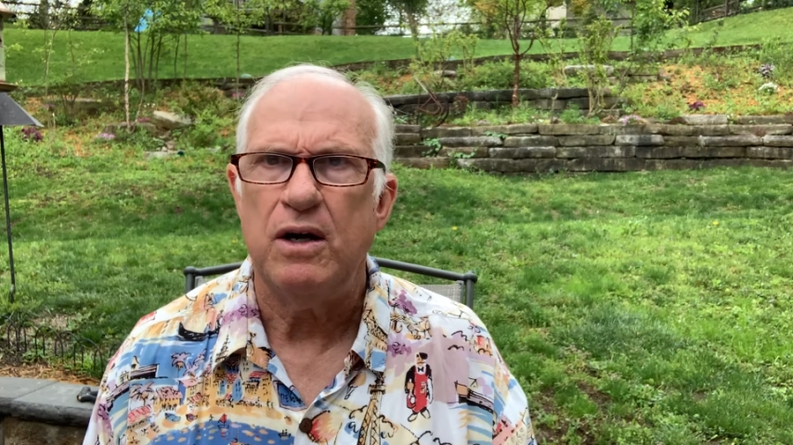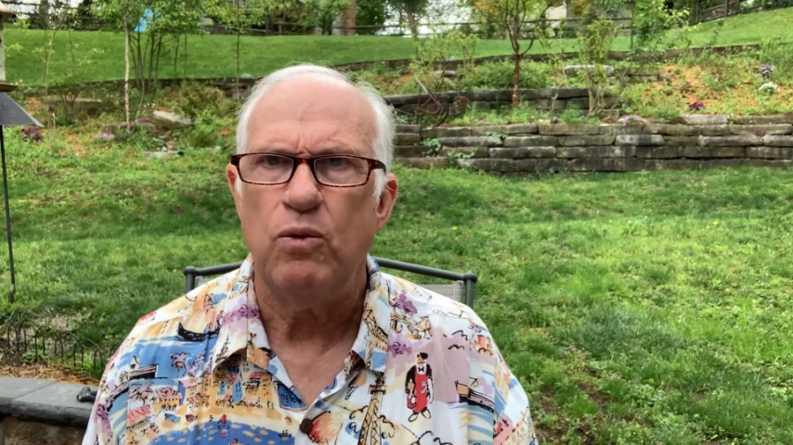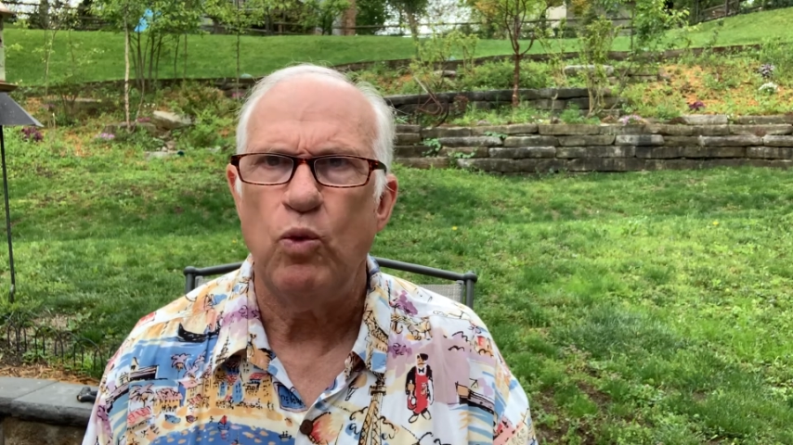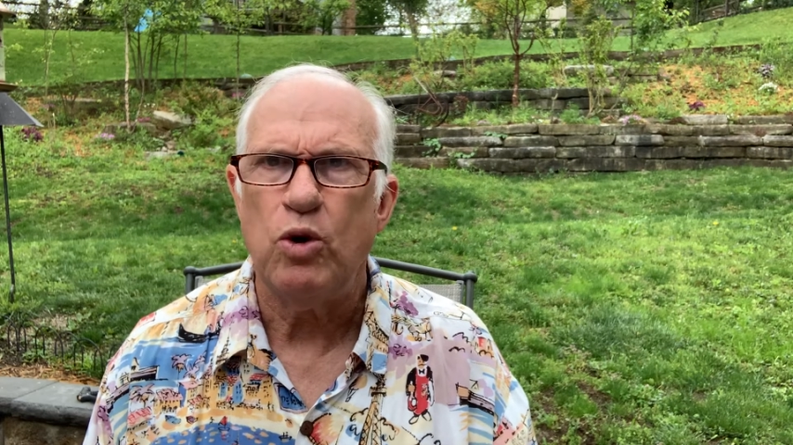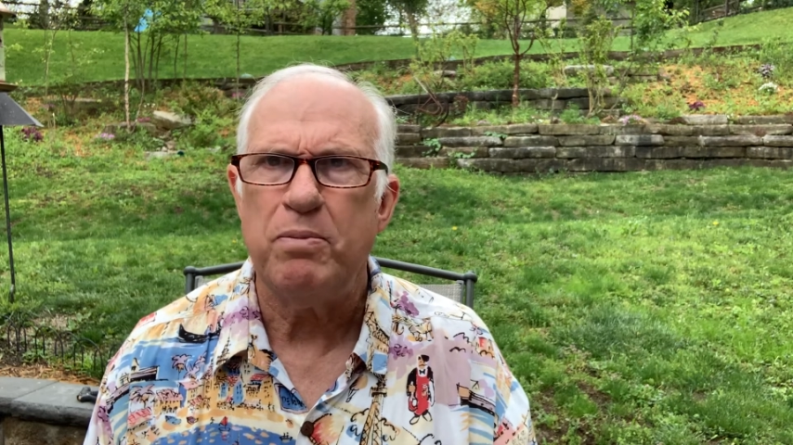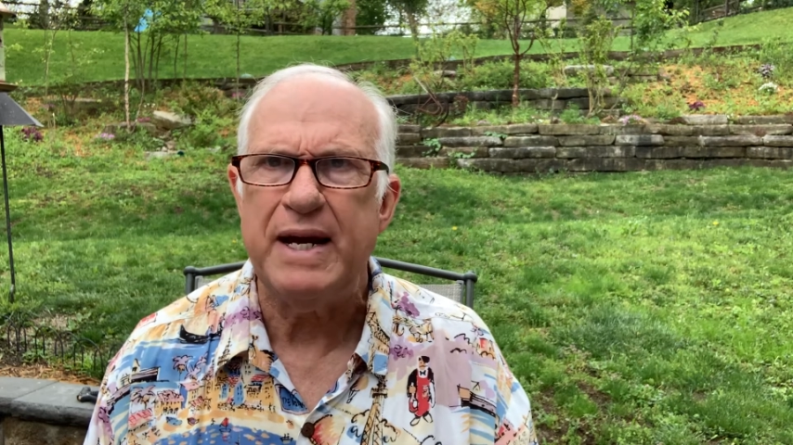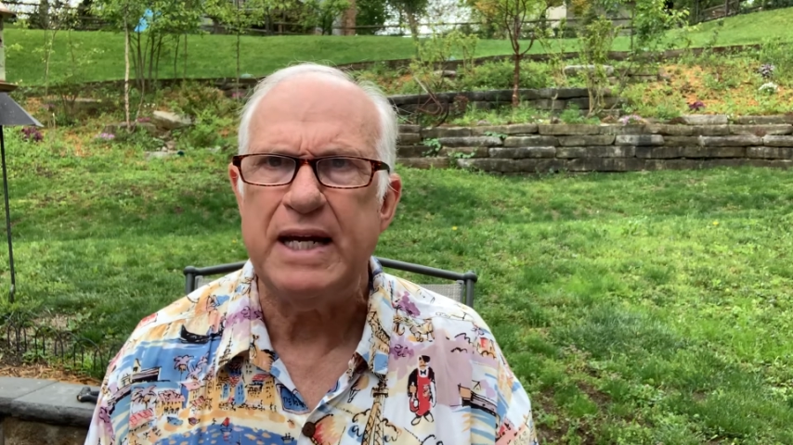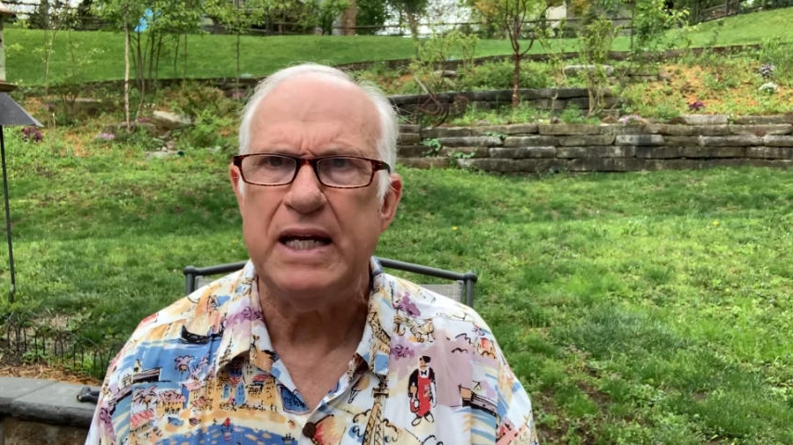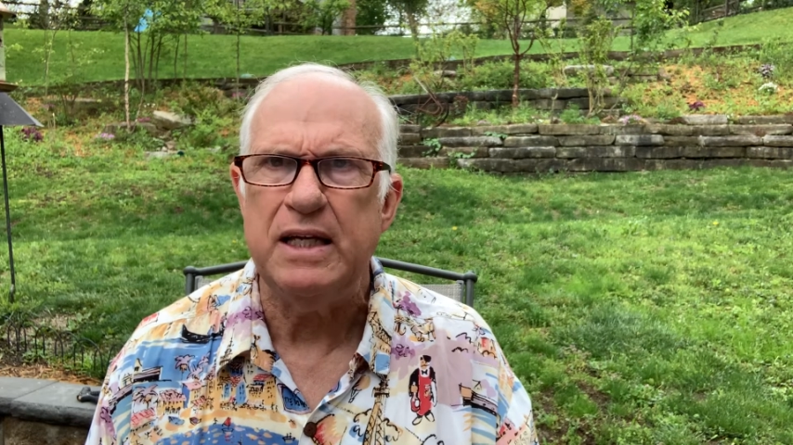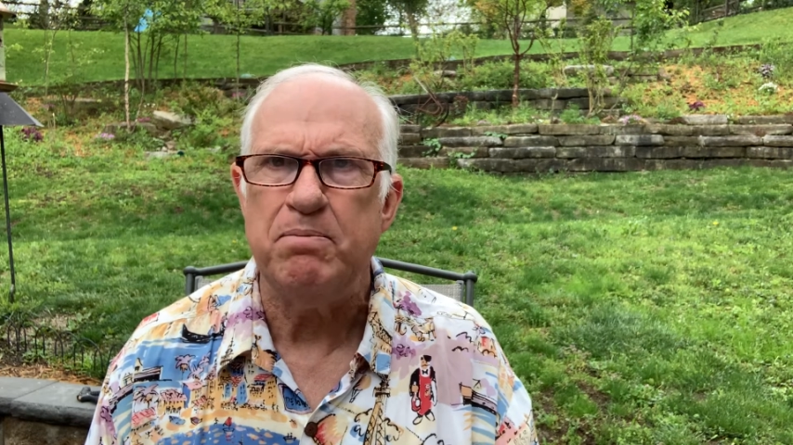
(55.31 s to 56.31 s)
we're
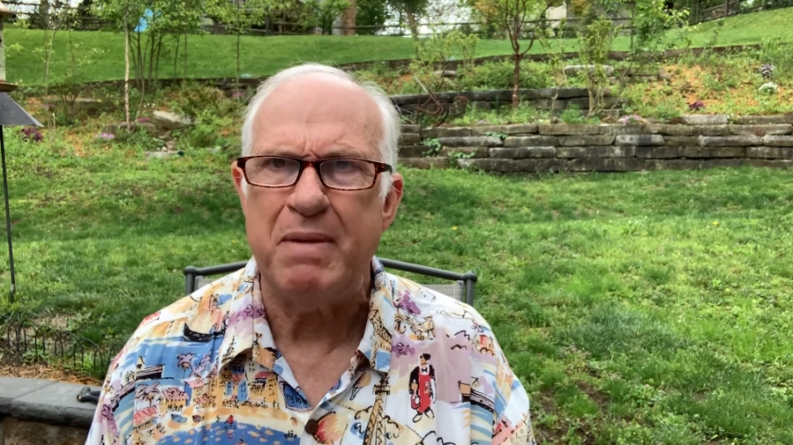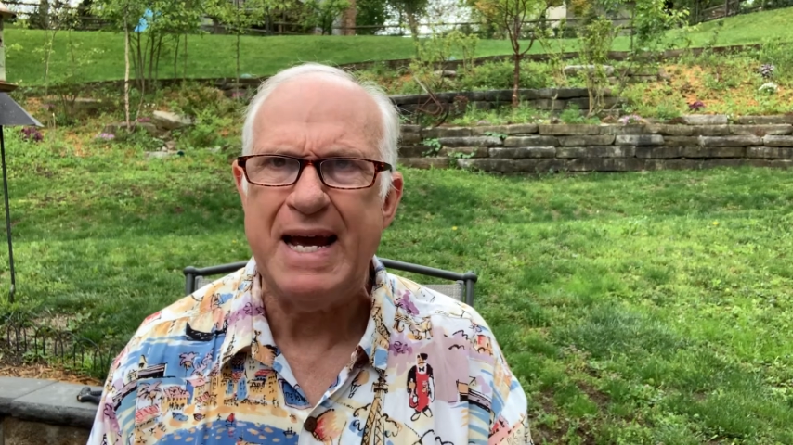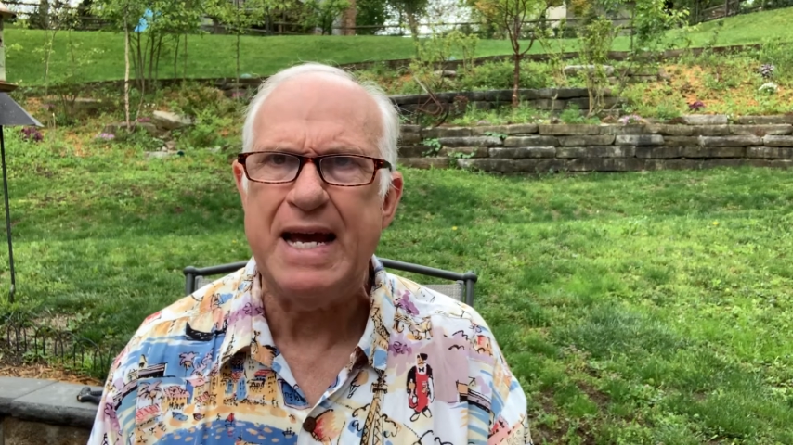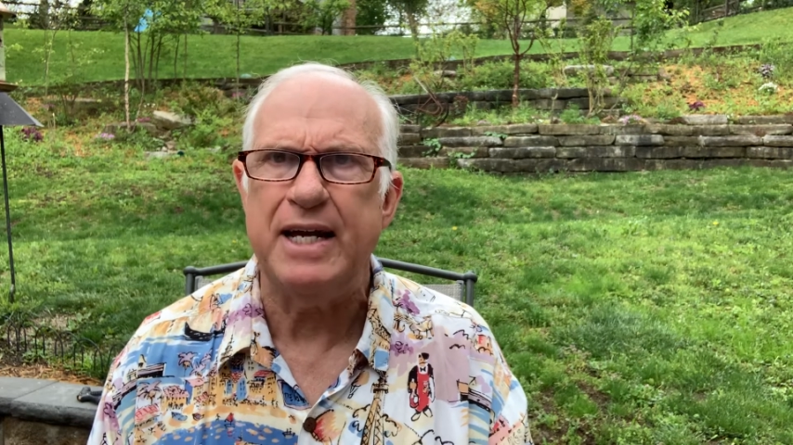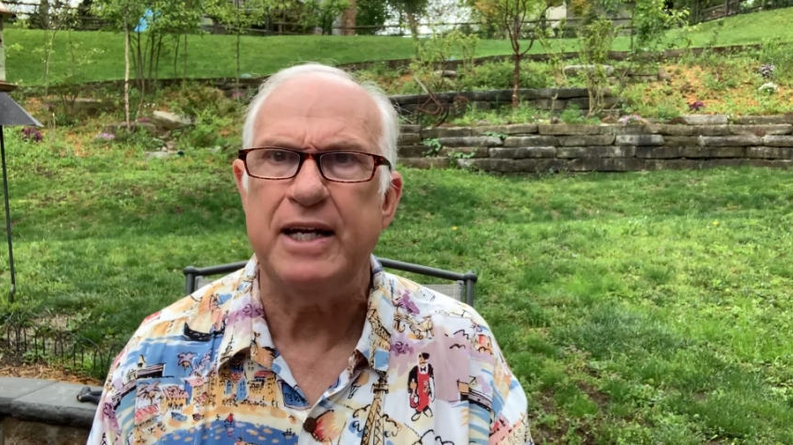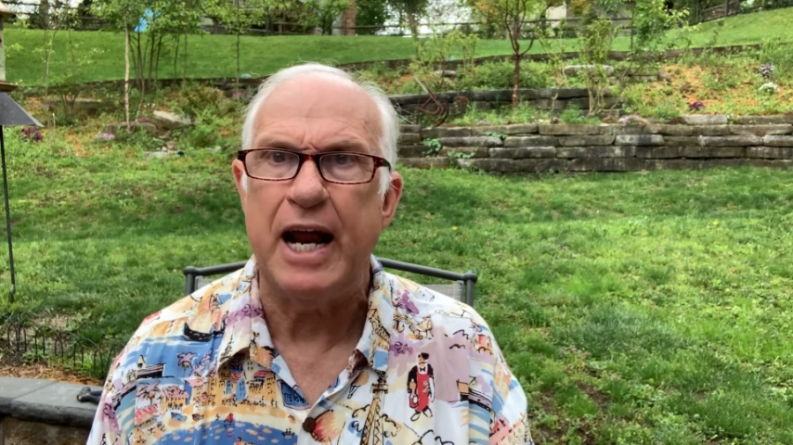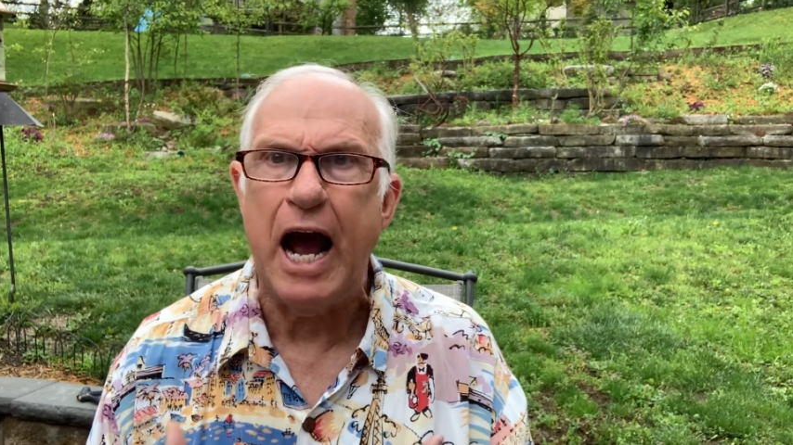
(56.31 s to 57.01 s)
making man in